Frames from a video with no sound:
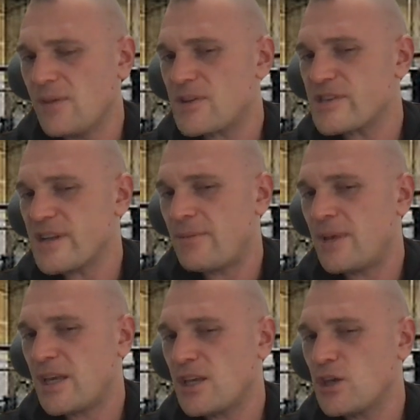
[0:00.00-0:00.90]
it's not
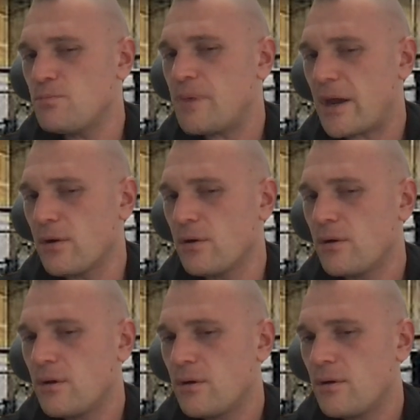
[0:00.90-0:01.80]
making you better,
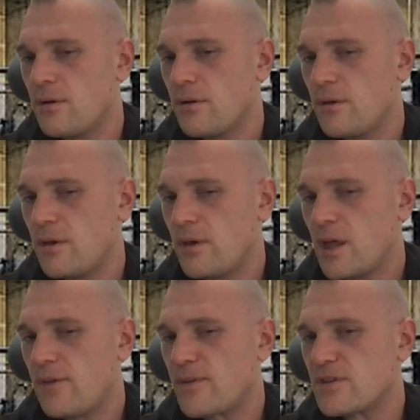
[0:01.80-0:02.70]

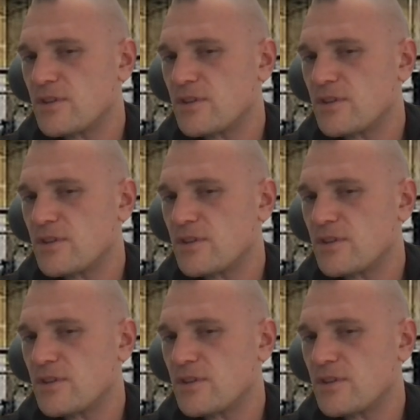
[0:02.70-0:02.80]
if it's